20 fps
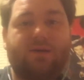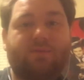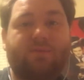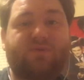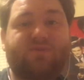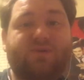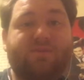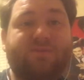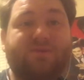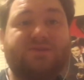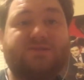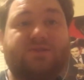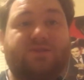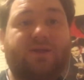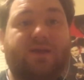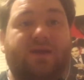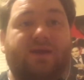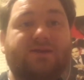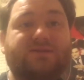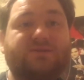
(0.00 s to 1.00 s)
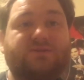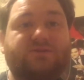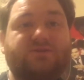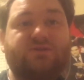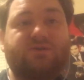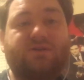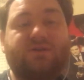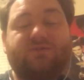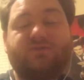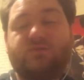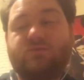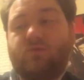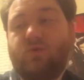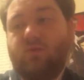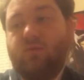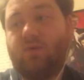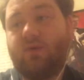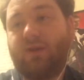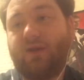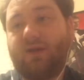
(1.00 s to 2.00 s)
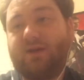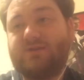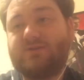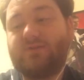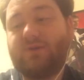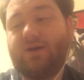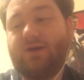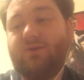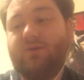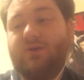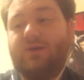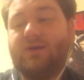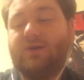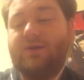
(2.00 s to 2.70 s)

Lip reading: My grandma's still here, so she'll leave tomorrow morning as well.